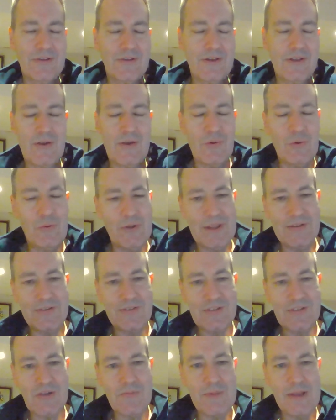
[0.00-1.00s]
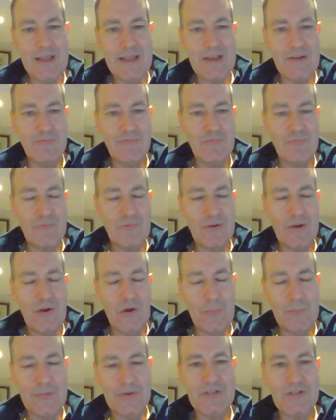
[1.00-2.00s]
there's so many
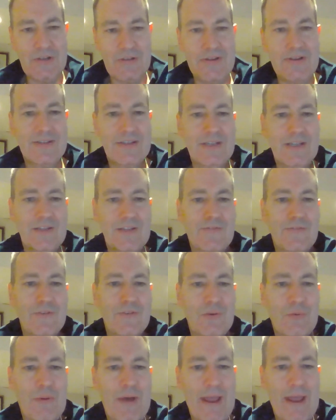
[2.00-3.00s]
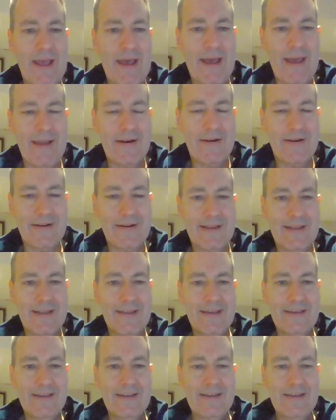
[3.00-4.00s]
opportunities for the way
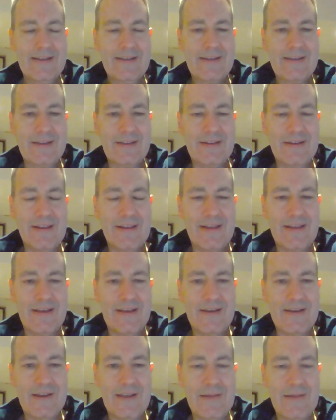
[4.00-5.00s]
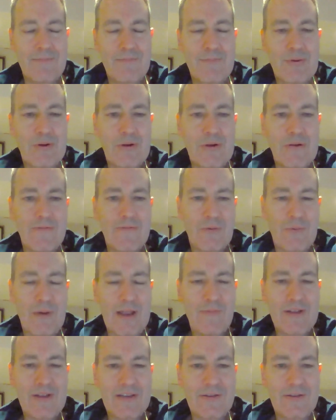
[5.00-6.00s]
AI can improve the
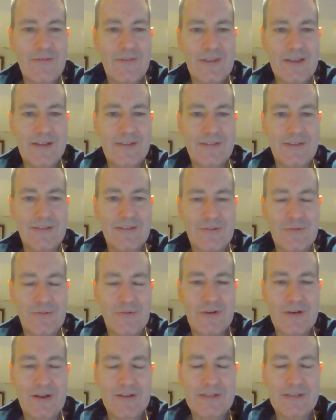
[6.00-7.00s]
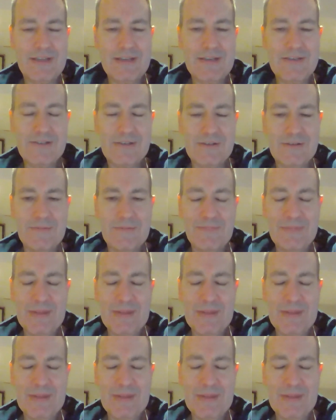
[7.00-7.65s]
way we do things as an organization,